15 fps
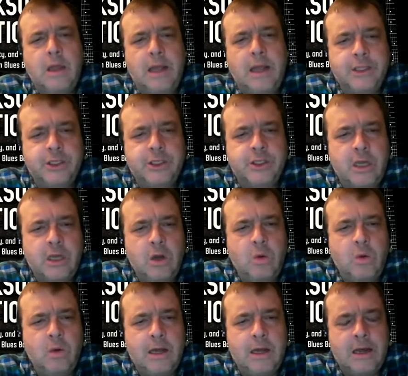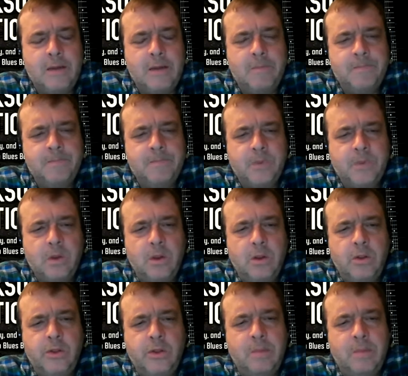And so um,
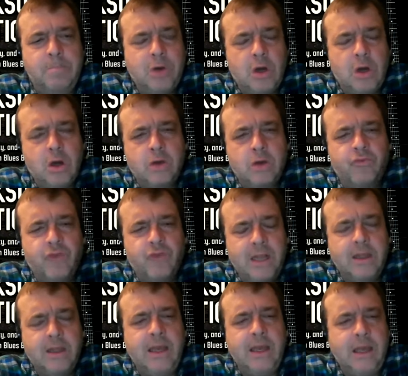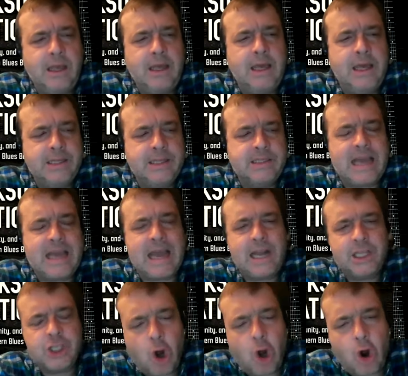the book really is at
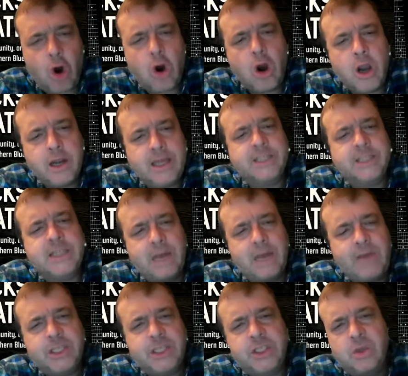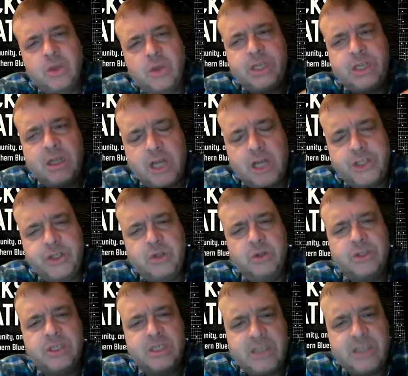its heart, it's kind of a sociological
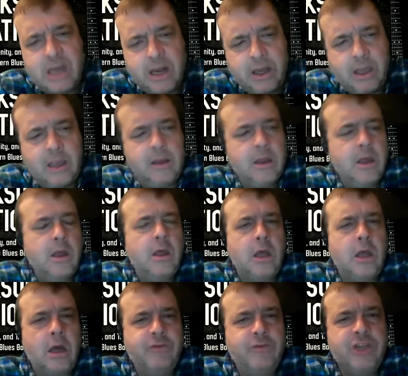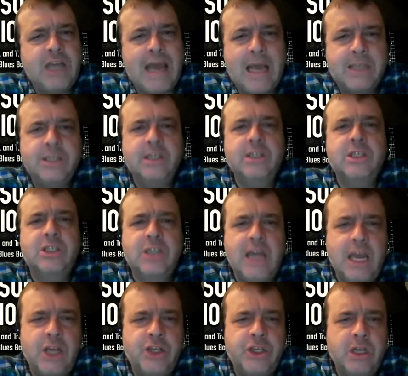study of Jackson
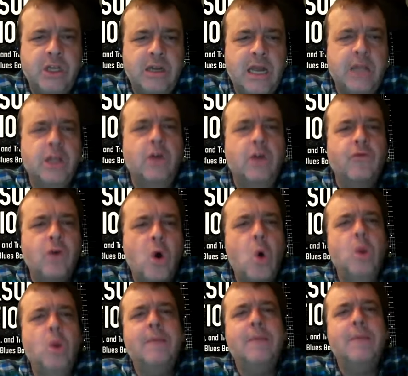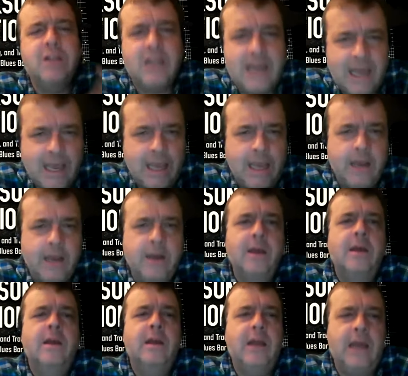Station and the role it played
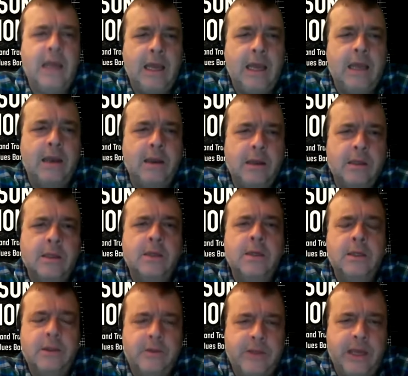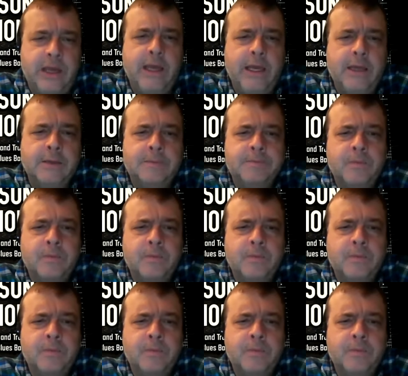in the,